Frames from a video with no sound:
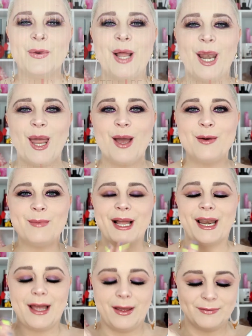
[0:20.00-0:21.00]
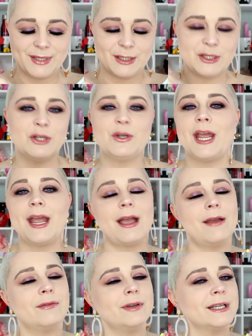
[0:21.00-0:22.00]
hello my loves, today I
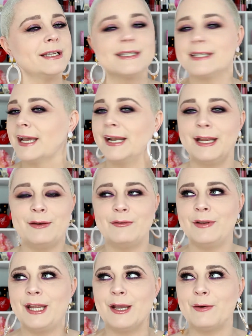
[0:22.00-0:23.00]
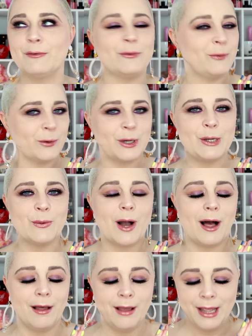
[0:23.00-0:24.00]
have an exciting video for you
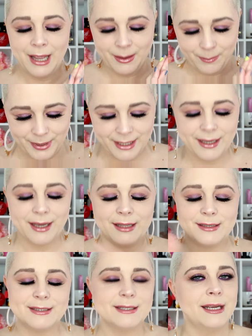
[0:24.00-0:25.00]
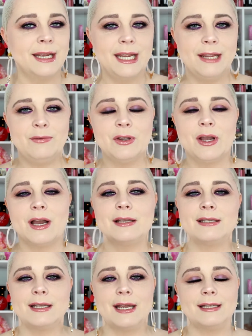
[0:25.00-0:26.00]
all because if you
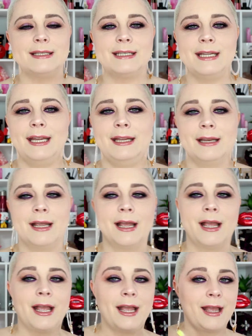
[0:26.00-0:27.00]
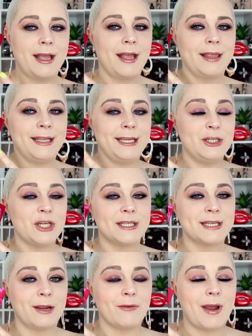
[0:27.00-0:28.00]
guys had seen the
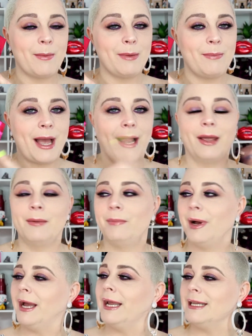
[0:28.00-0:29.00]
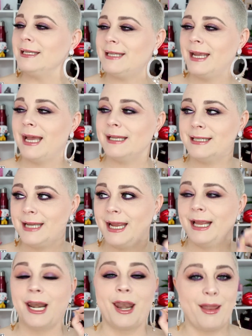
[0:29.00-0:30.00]
Jessica Rabbit palette by
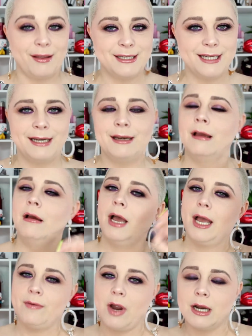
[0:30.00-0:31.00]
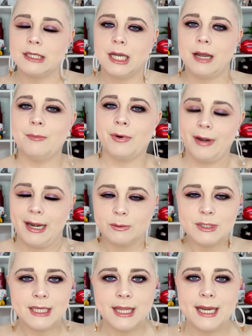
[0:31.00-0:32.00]
Ciate London. I have a hard time
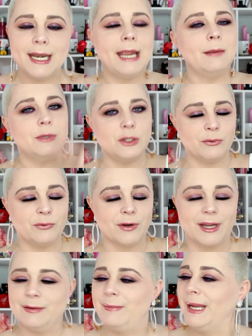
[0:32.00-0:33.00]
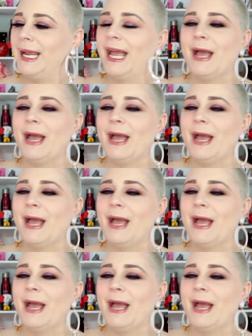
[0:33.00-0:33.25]
pronouncing that name, do forgive me.